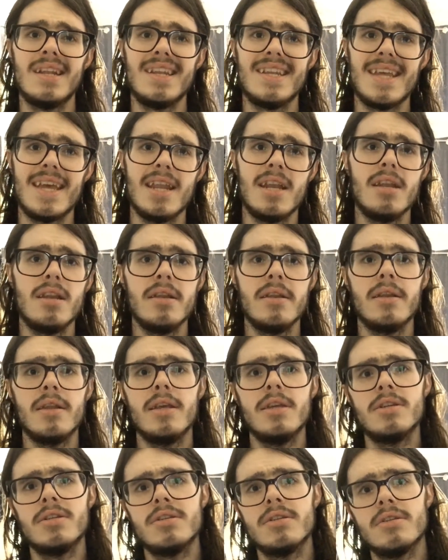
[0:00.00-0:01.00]

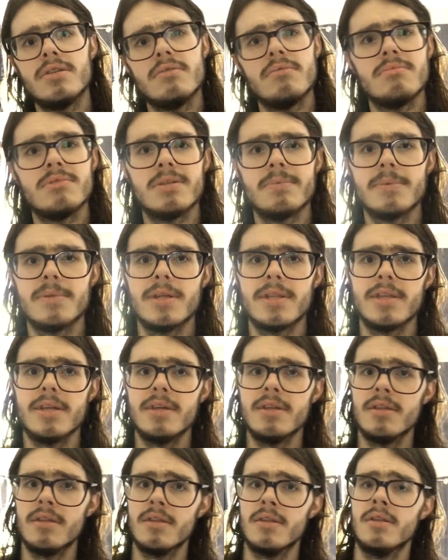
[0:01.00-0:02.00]
10-ish, something like that.